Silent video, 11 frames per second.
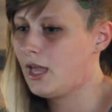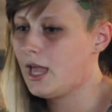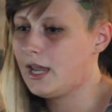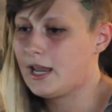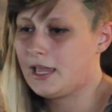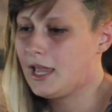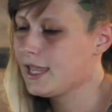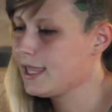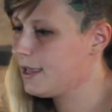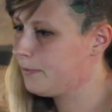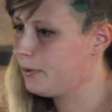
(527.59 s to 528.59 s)
And I
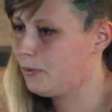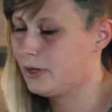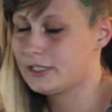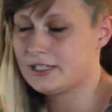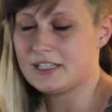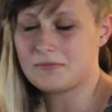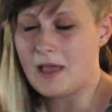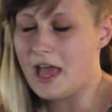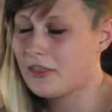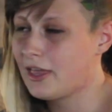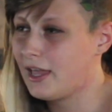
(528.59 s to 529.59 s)
can't put words in his
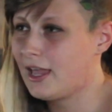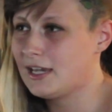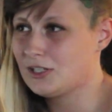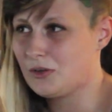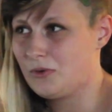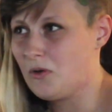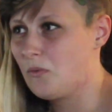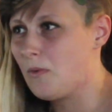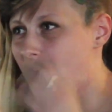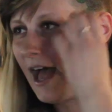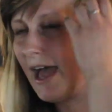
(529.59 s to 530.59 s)
mouth. I don't know
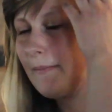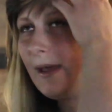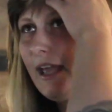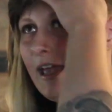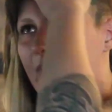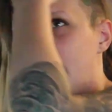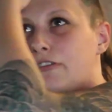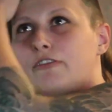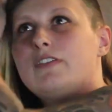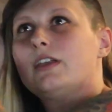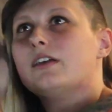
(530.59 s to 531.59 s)
why, but I
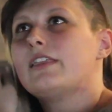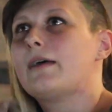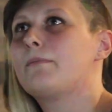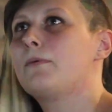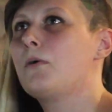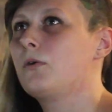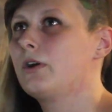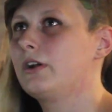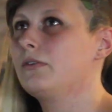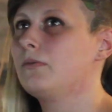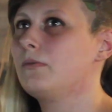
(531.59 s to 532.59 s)
feel that
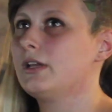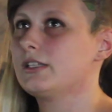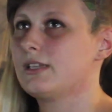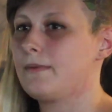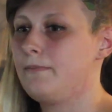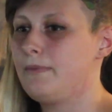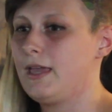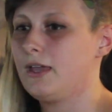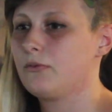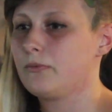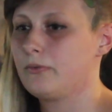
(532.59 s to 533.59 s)
porn was a
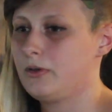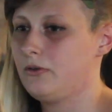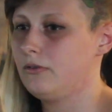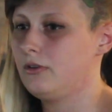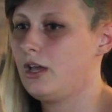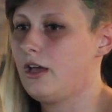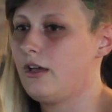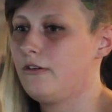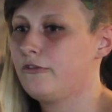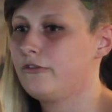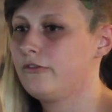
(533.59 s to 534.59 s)
big root
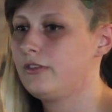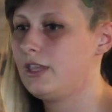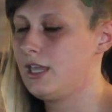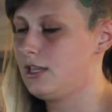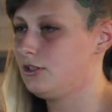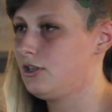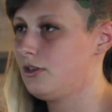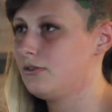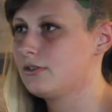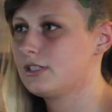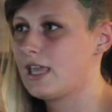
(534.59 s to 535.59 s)
of the
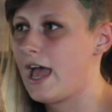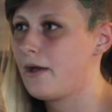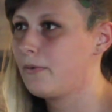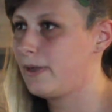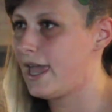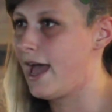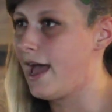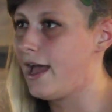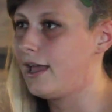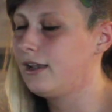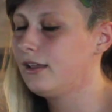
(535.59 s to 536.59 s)
issues that we
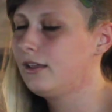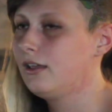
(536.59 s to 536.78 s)
had.